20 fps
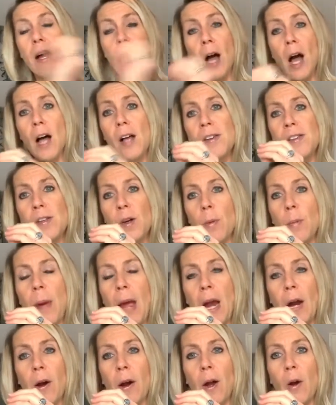also
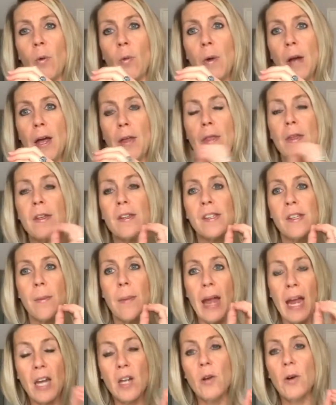pair it with some
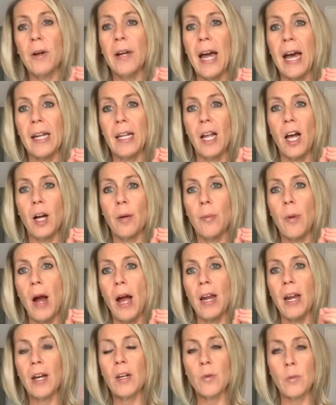annual catalog
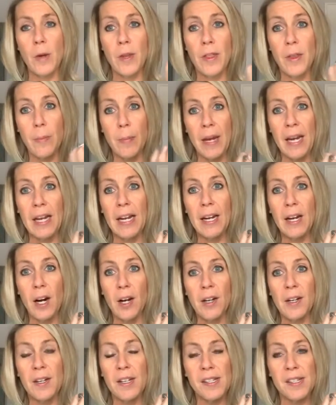product with the Peony
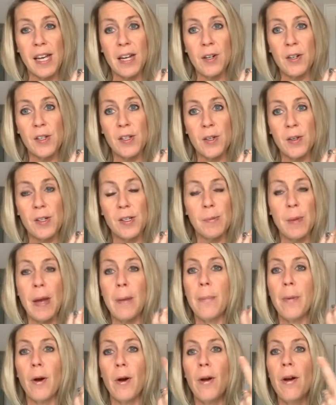Garden Designer Series
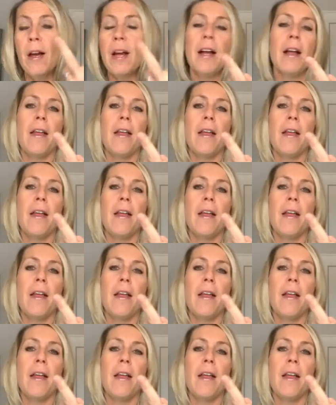Paper,